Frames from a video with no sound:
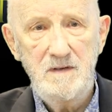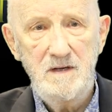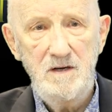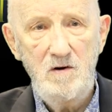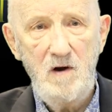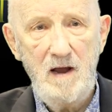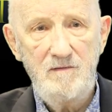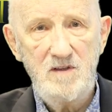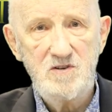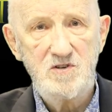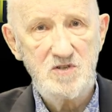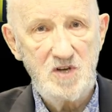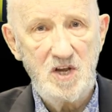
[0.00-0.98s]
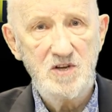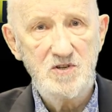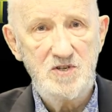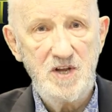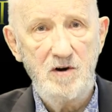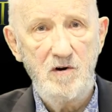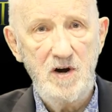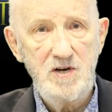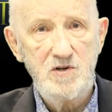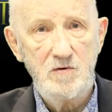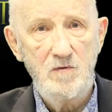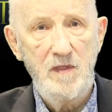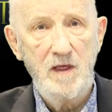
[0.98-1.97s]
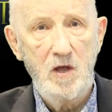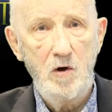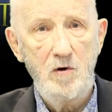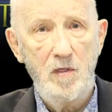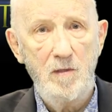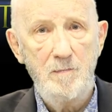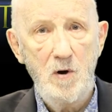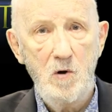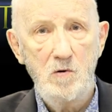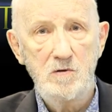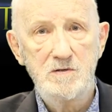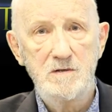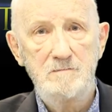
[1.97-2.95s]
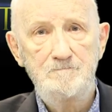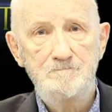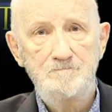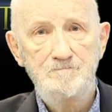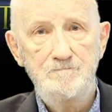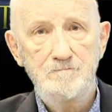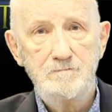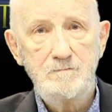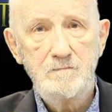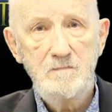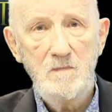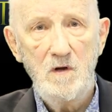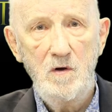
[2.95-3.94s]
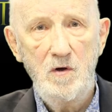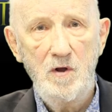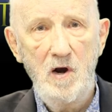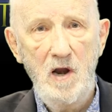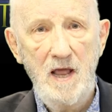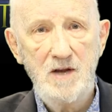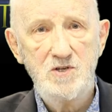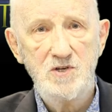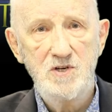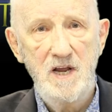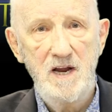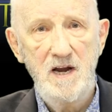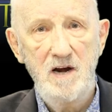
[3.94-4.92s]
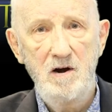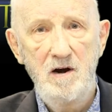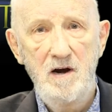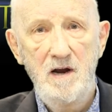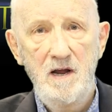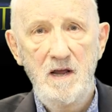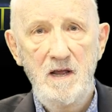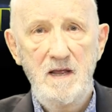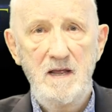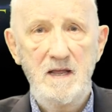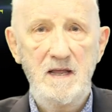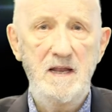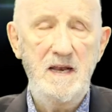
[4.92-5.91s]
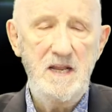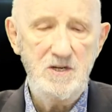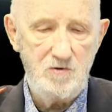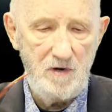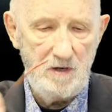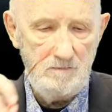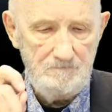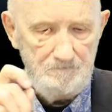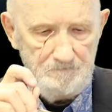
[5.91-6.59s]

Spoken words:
who have this as a consideration when they go to the polls on election day here in Israel.